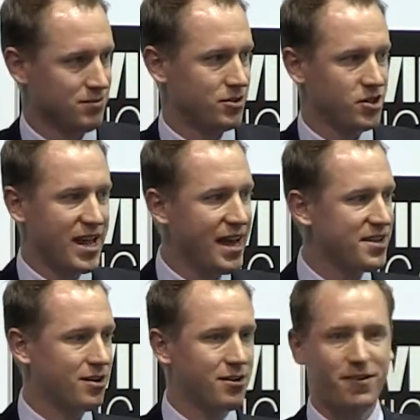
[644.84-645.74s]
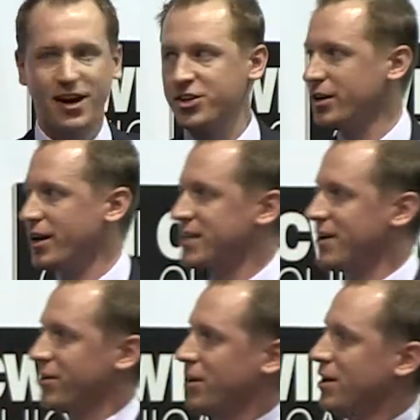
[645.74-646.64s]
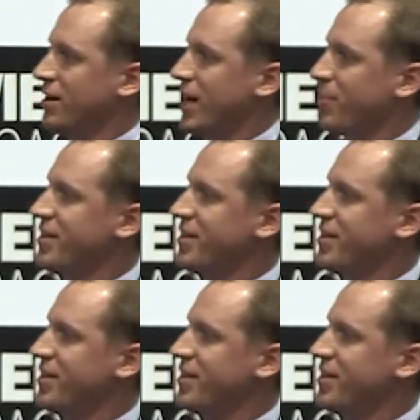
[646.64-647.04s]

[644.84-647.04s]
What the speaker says: Just any sort of function as given like by